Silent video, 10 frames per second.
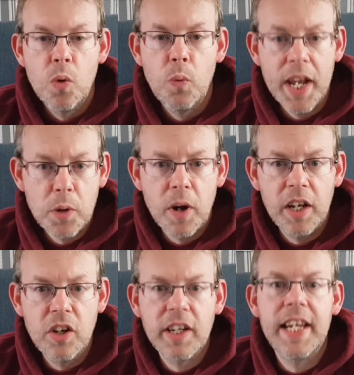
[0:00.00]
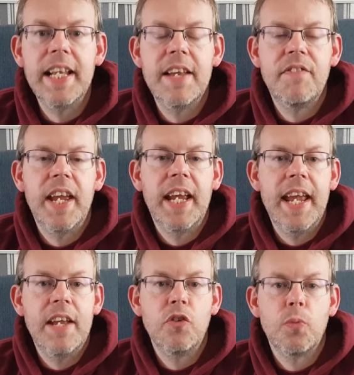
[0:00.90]
We're quite lucky living
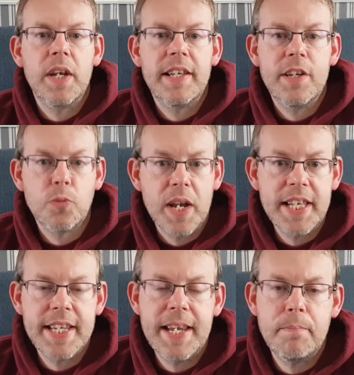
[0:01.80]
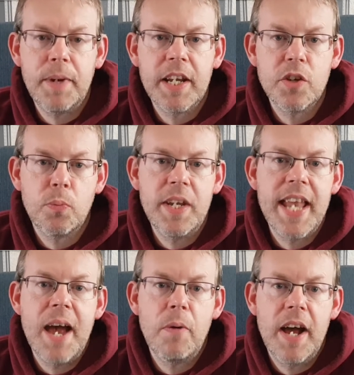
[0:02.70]
in 2020 because we
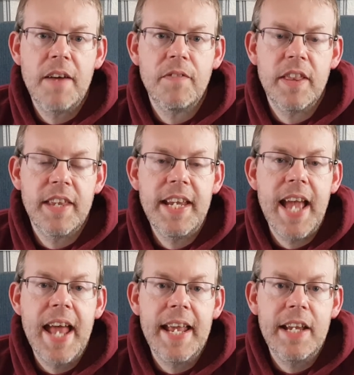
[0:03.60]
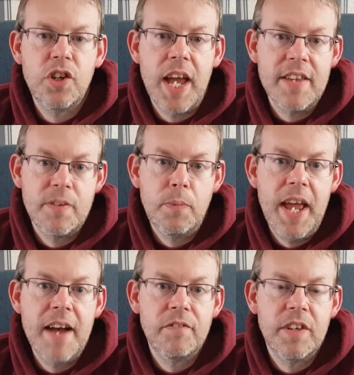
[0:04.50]
now have the NHS and we
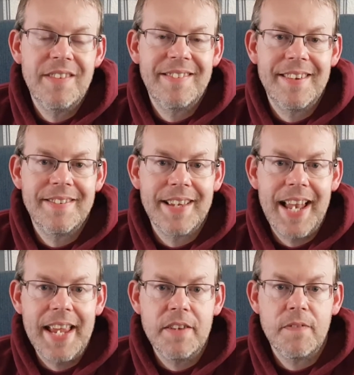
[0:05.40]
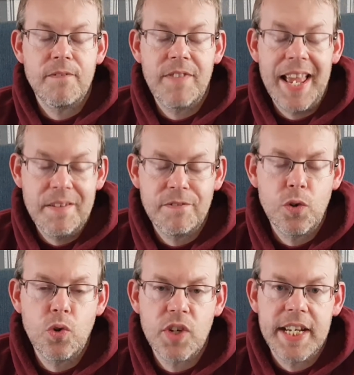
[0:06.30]
have done since the late late
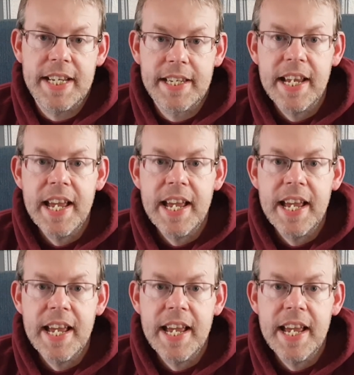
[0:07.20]
40s.